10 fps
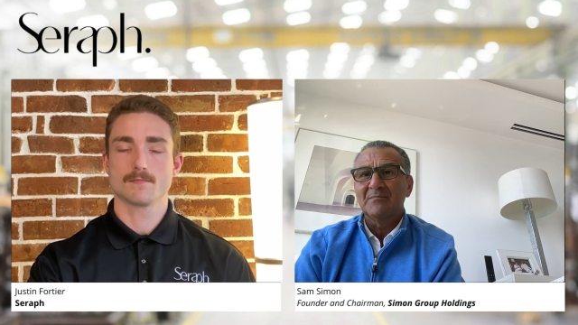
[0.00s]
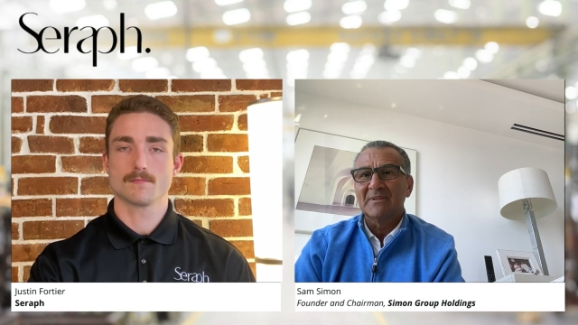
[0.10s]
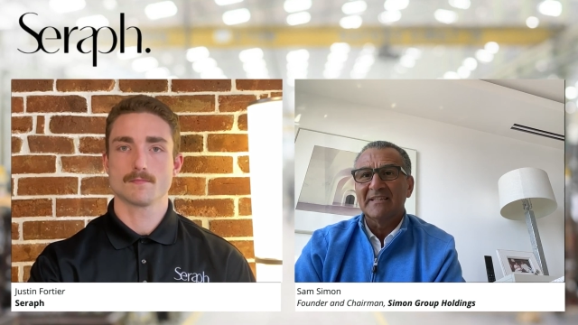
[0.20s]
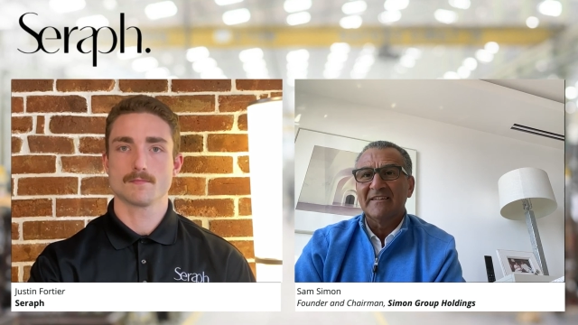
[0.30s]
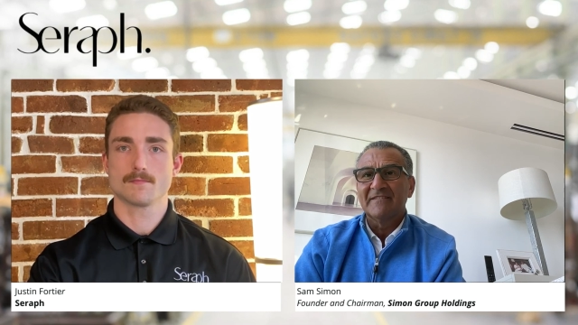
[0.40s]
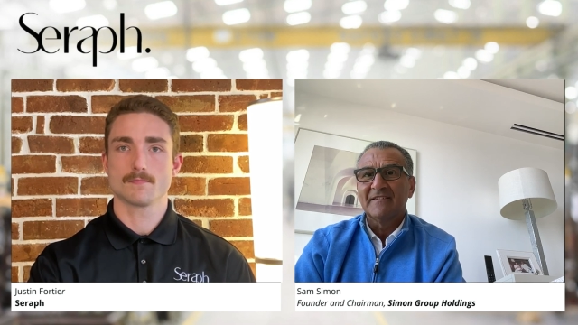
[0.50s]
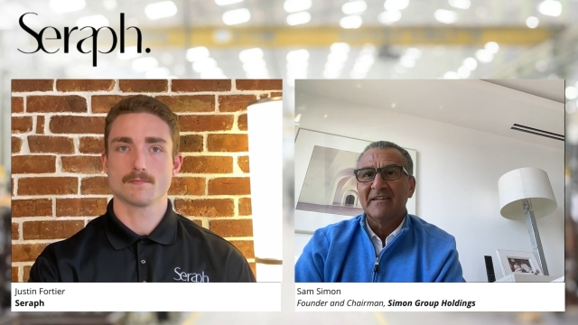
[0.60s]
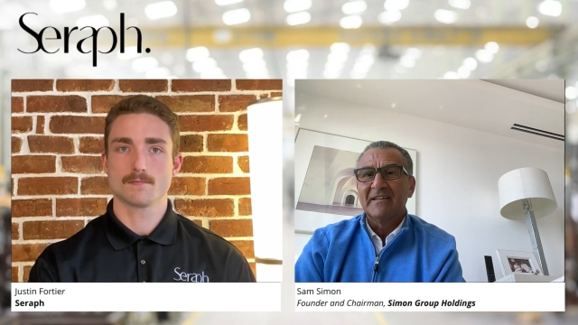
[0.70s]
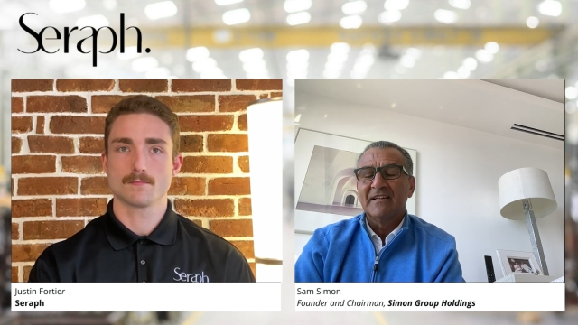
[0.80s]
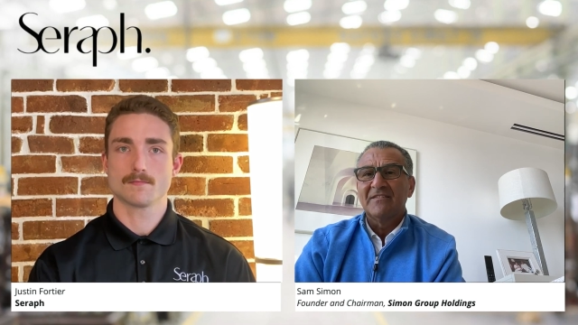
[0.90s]
Speaker 1: believe
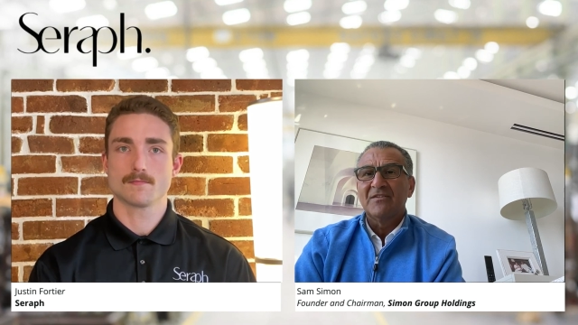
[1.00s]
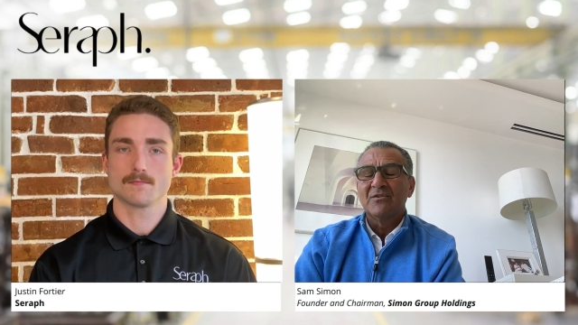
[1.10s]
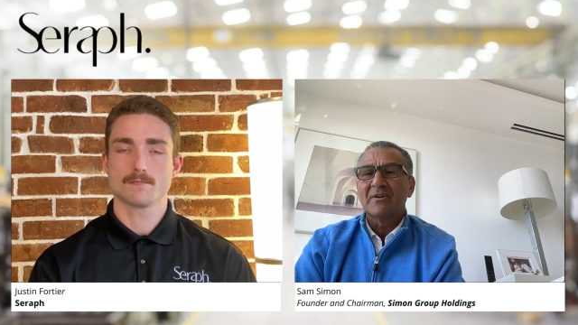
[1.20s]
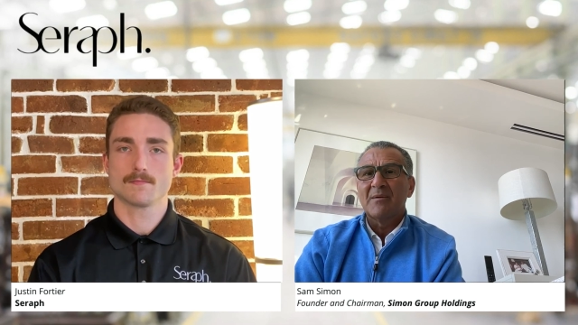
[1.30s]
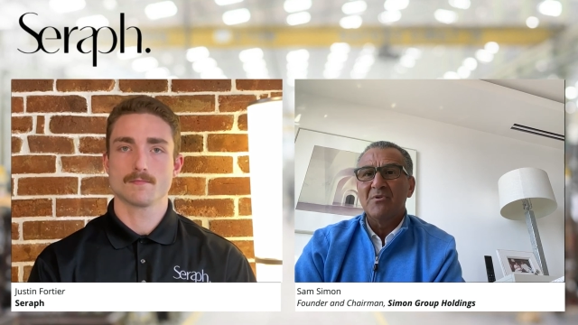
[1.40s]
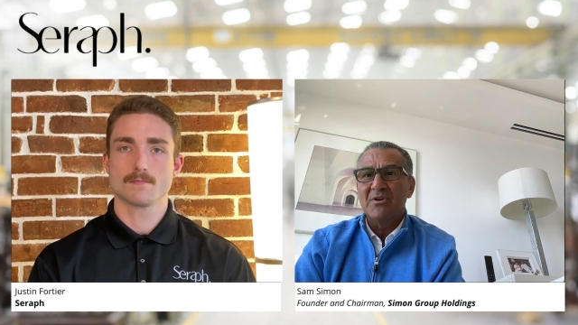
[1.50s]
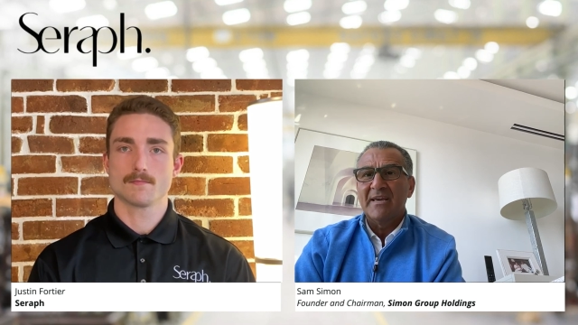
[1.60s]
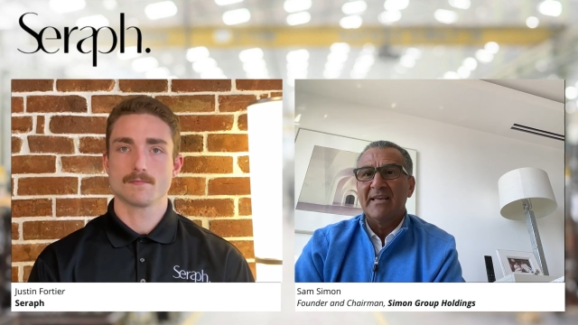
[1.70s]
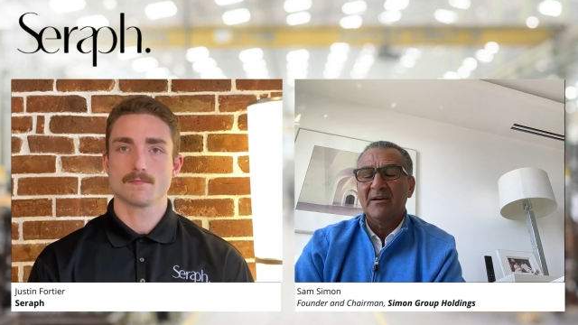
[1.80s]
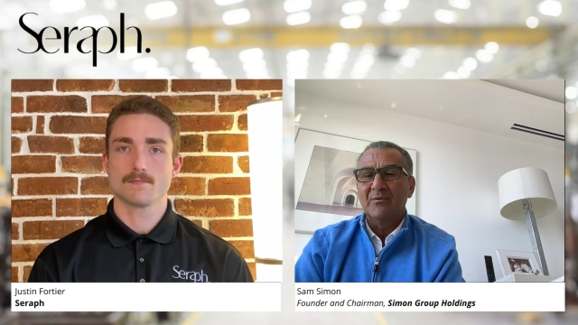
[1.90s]
if you're
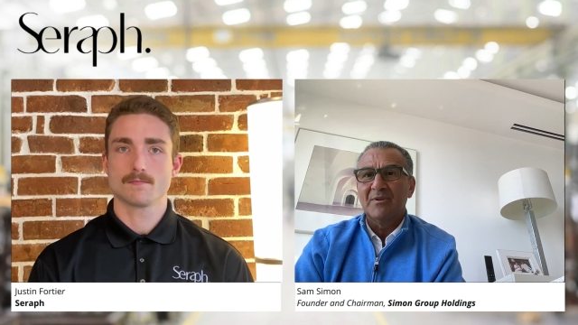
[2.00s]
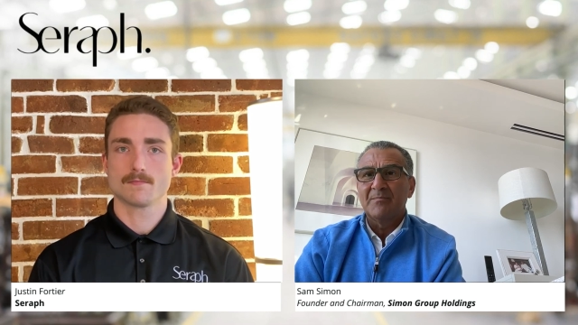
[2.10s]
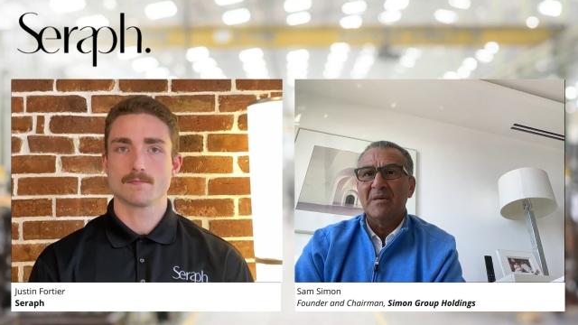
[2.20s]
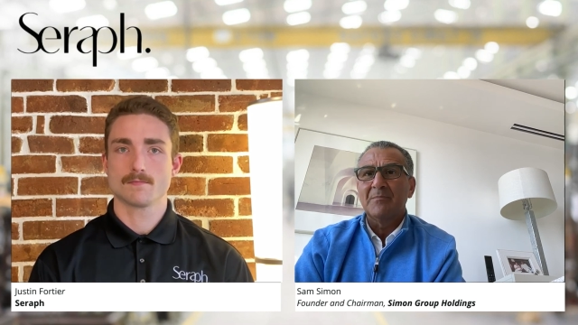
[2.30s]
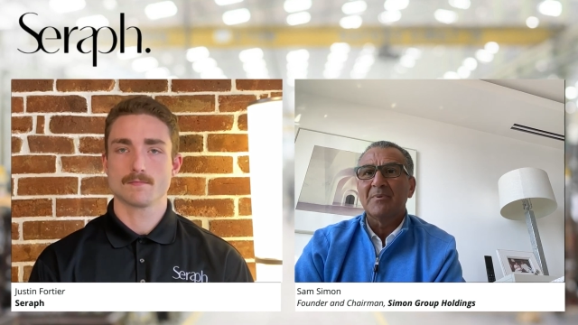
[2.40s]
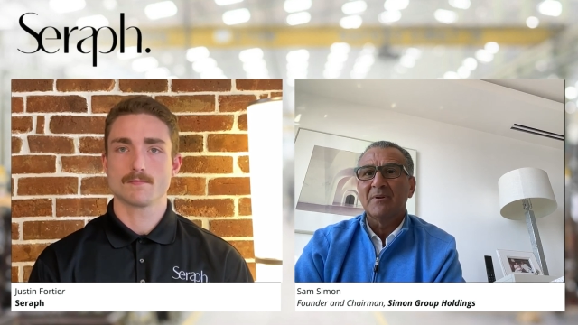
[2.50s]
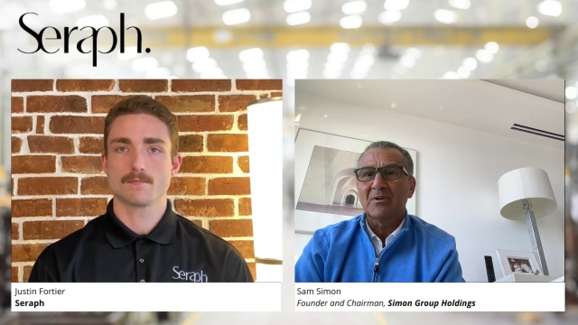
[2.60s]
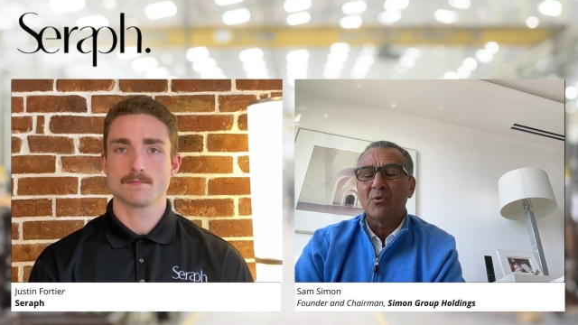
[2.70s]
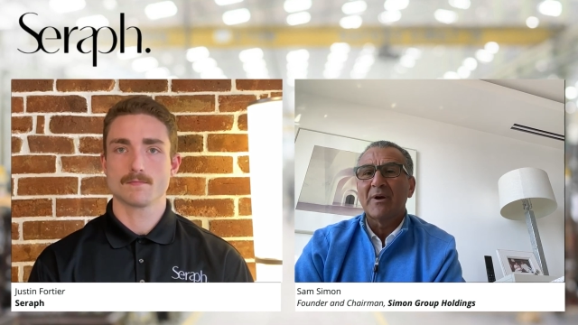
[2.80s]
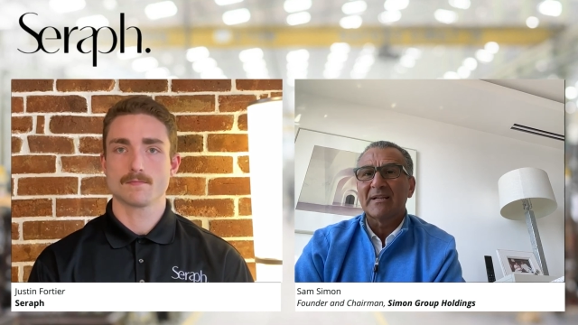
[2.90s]
communicating with the people
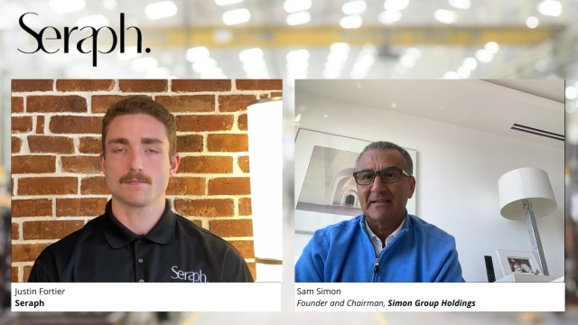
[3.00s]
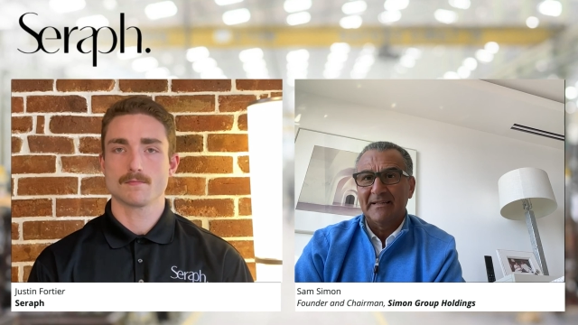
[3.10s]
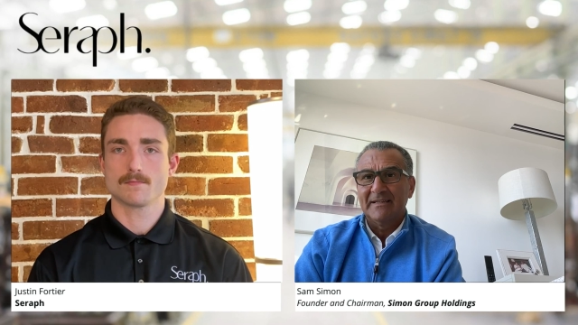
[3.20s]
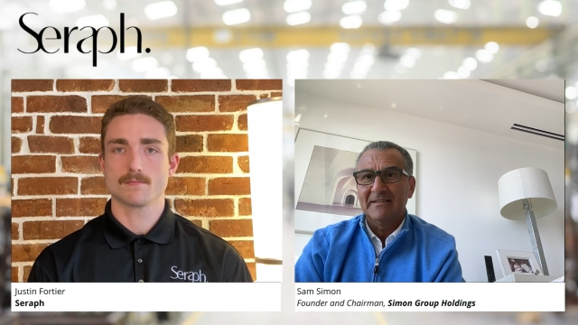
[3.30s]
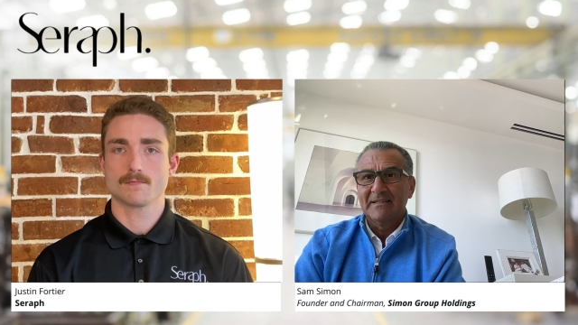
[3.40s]
quickly